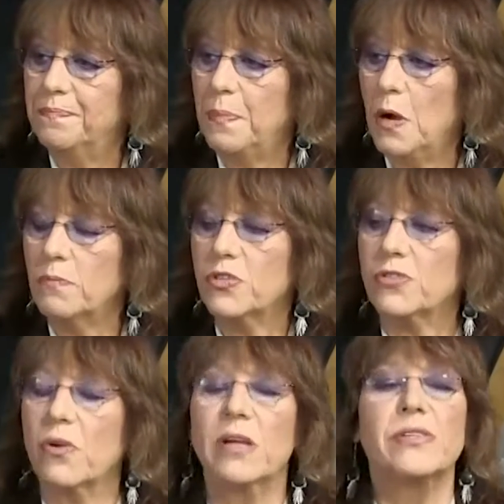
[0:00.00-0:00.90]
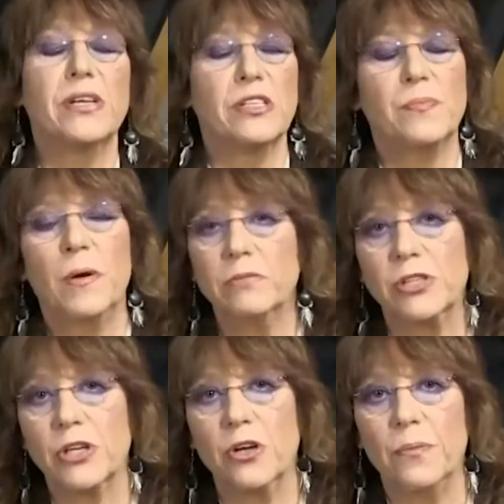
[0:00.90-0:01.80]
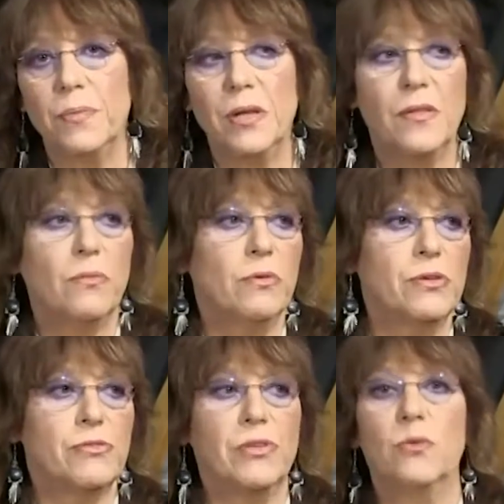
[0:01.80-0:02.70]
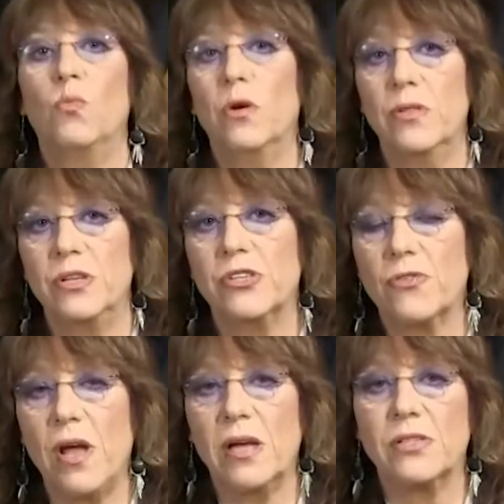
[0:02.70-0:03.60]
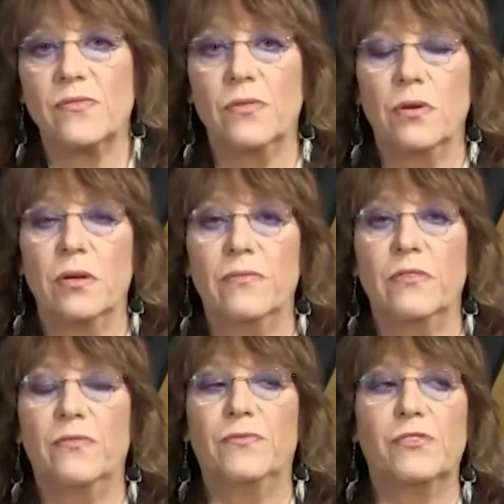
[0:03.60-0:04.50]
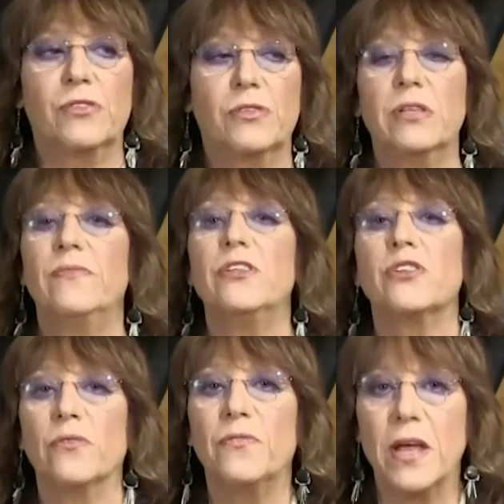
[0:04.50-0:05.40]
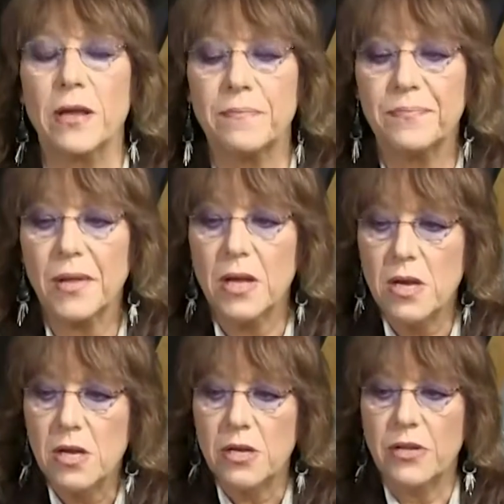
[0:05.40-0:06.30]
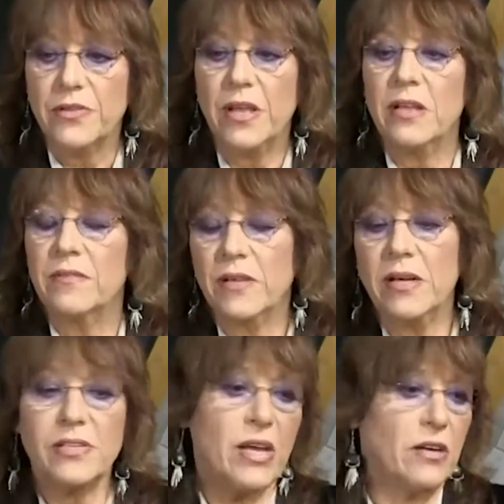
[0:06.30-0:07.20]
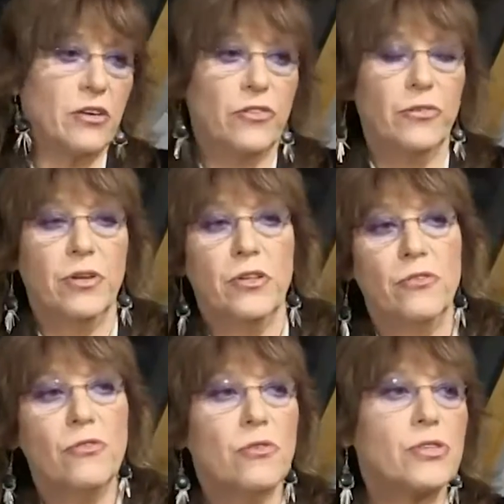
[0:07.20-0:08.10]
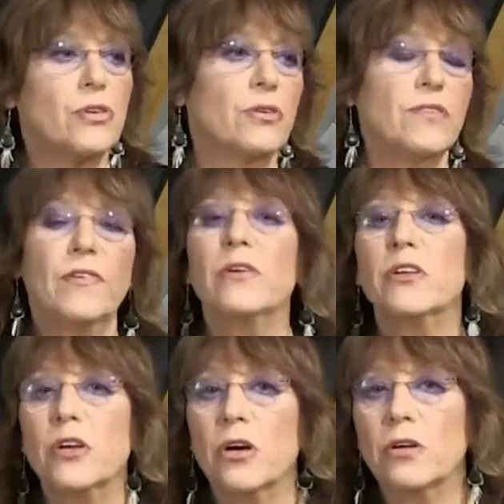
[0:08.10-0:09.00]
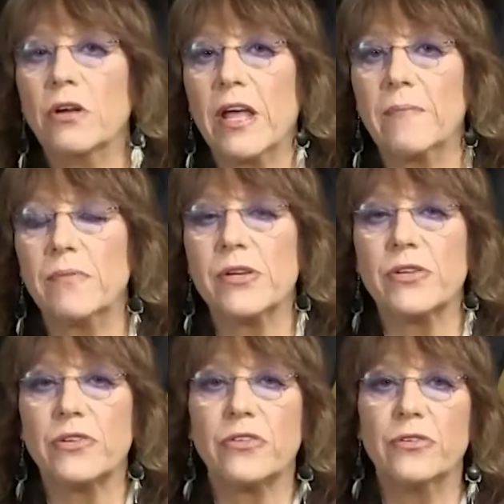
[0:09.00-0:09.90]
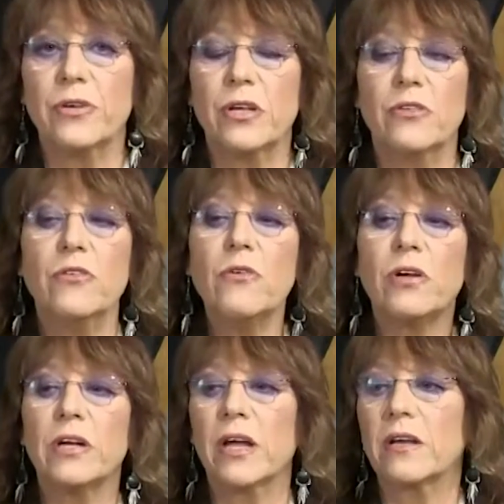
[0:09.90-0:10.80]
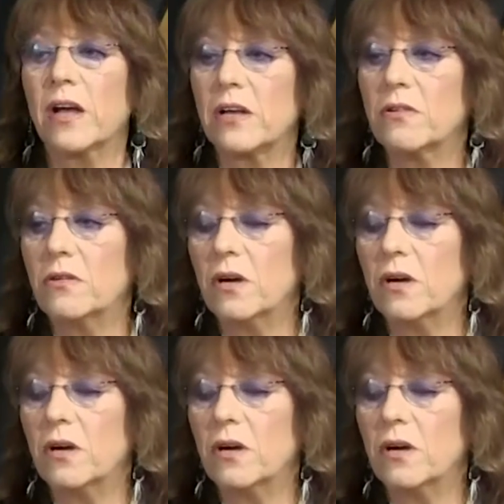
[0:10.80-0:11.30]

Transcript: Barbara Streisand's publishing company. They were interested in one of these tracks for the TV show Fame. And Dennis had an attorney in New York, so a very young, ambitious attorney in New York, and I